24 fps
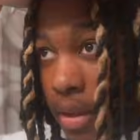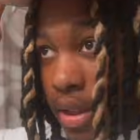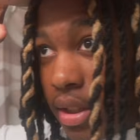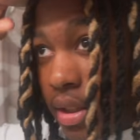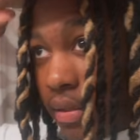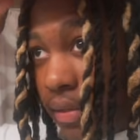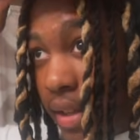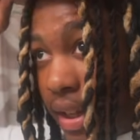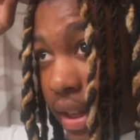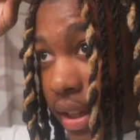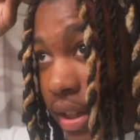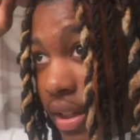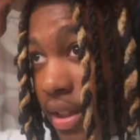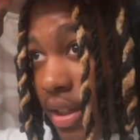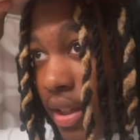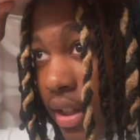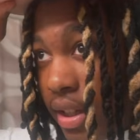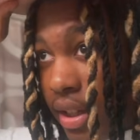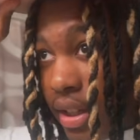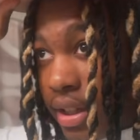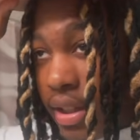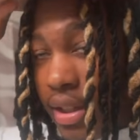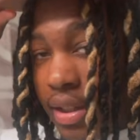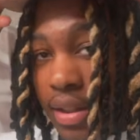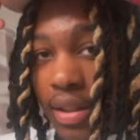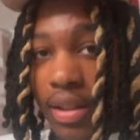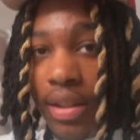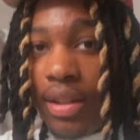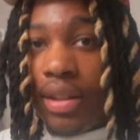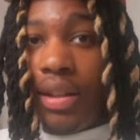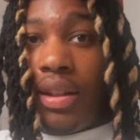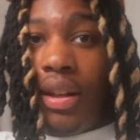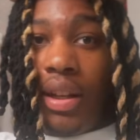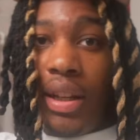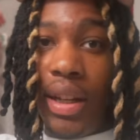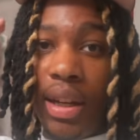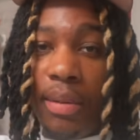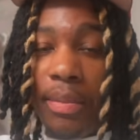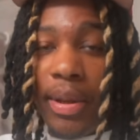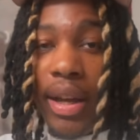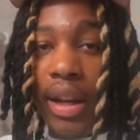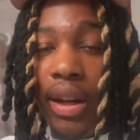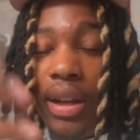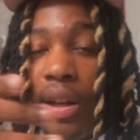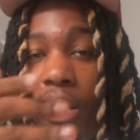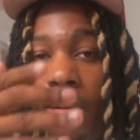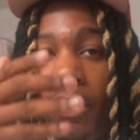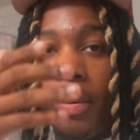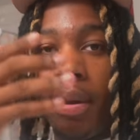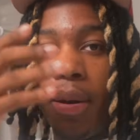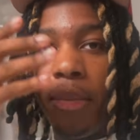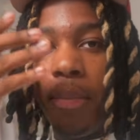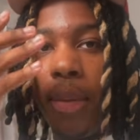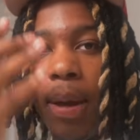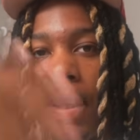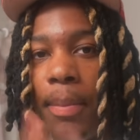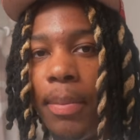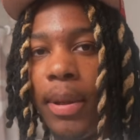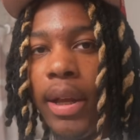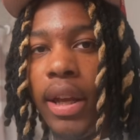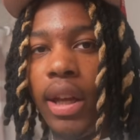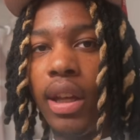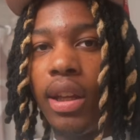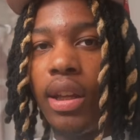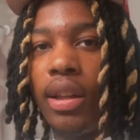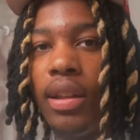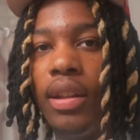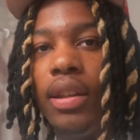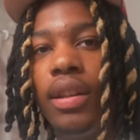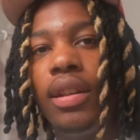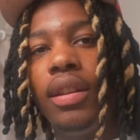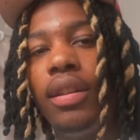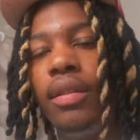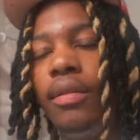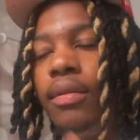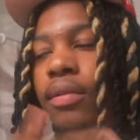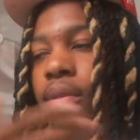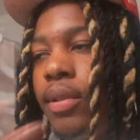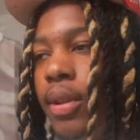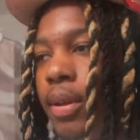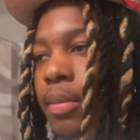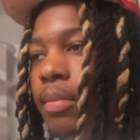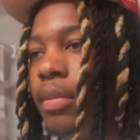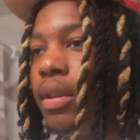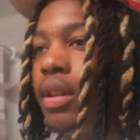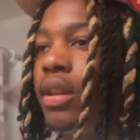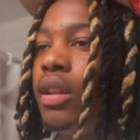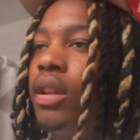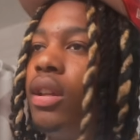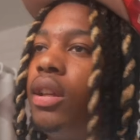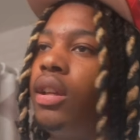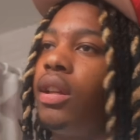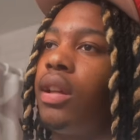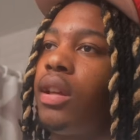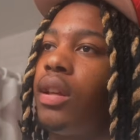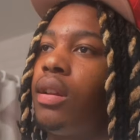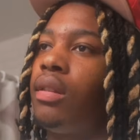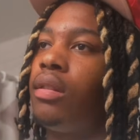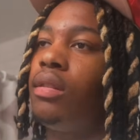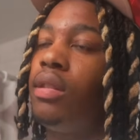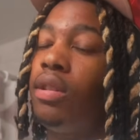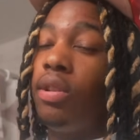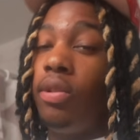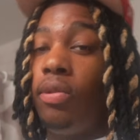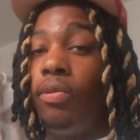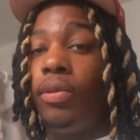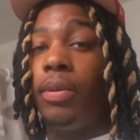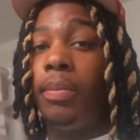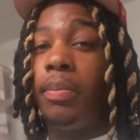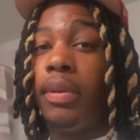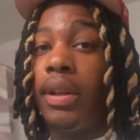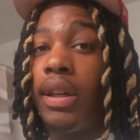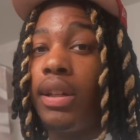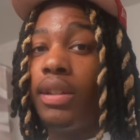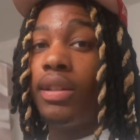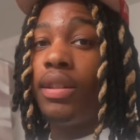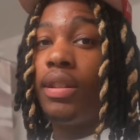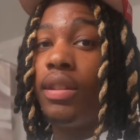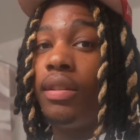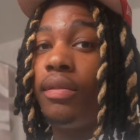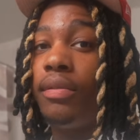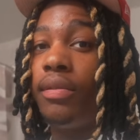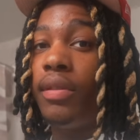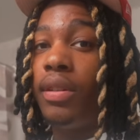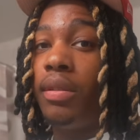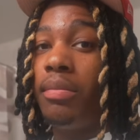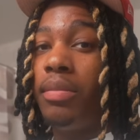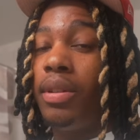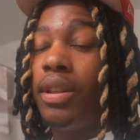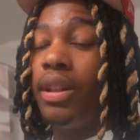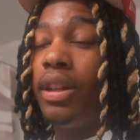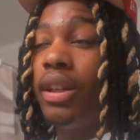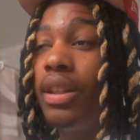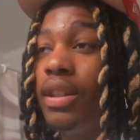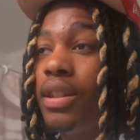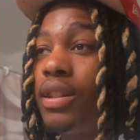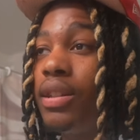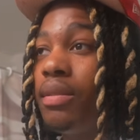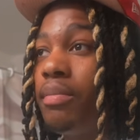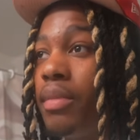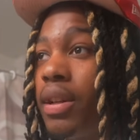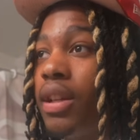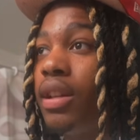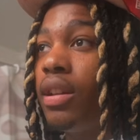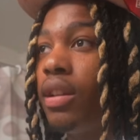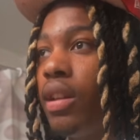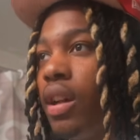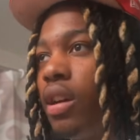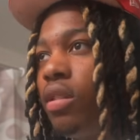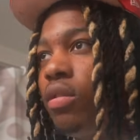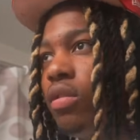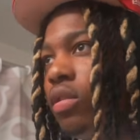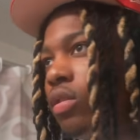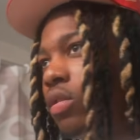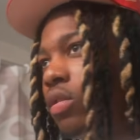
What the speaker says: because if that is the case, then I'm gonna have to come out of my pocket, you feel me, and replace it, you feel me? And he just might, I don't